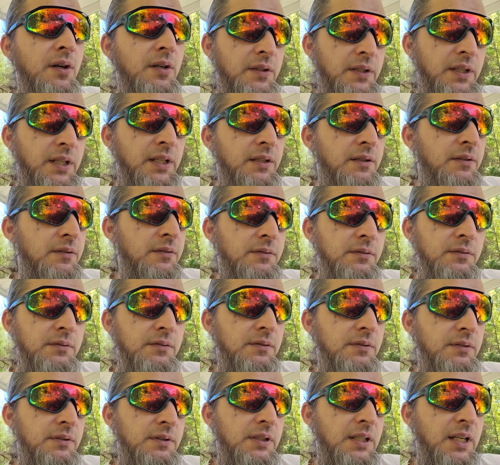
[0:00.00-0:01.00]
And then
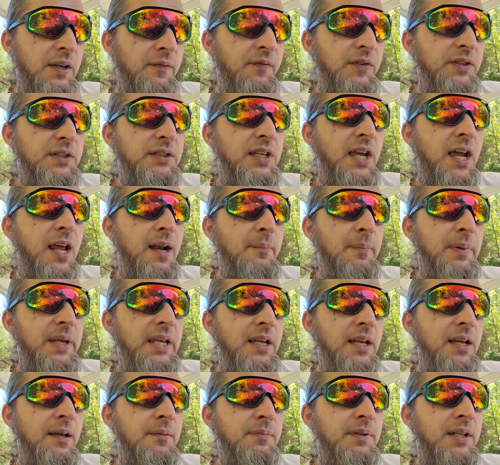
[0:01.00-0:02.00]
if it's got to be
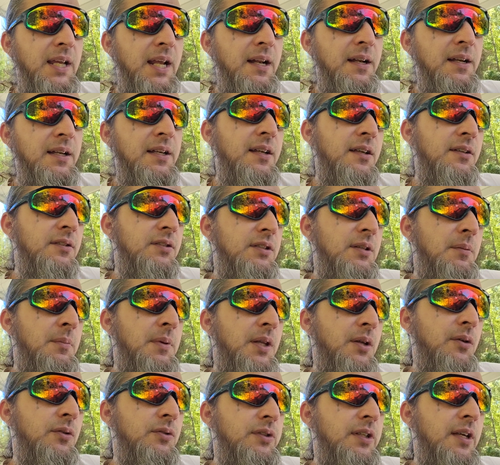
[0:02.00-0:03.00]
updated, because some of
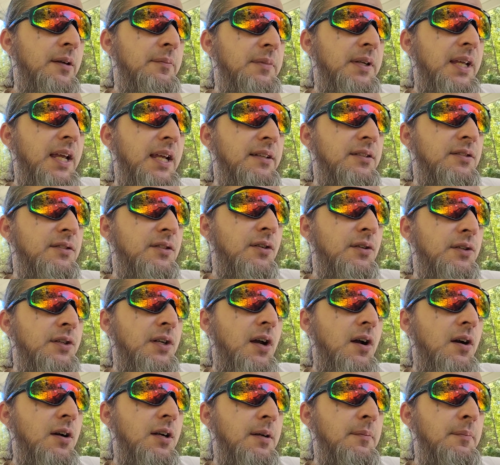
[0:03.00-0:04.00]
those updates they're
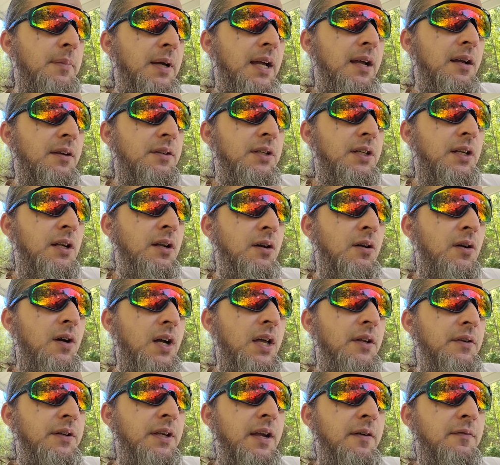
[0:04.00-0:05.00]
talking about, you know,
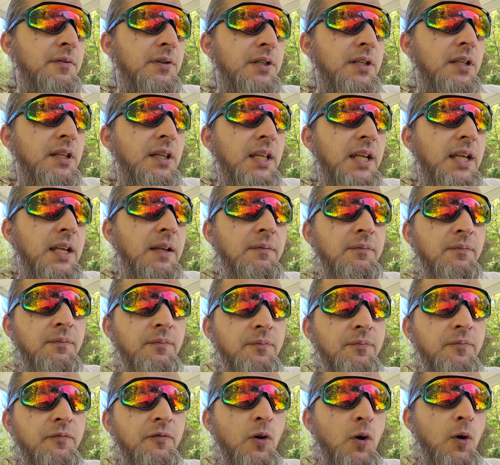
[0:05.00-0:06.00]
I'll never delete
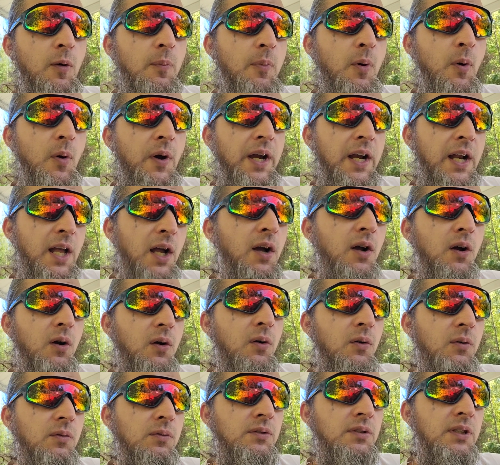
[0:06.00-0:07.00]

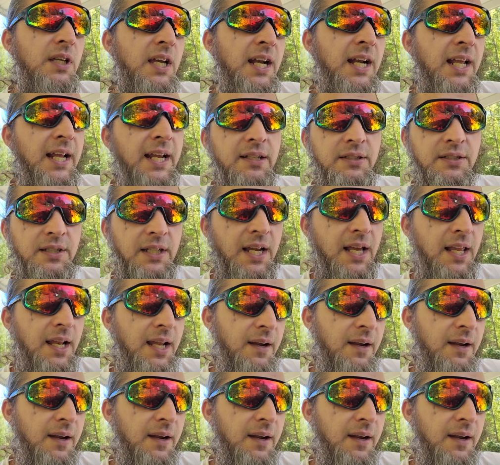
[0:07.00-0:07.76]
4.0, and I guess they got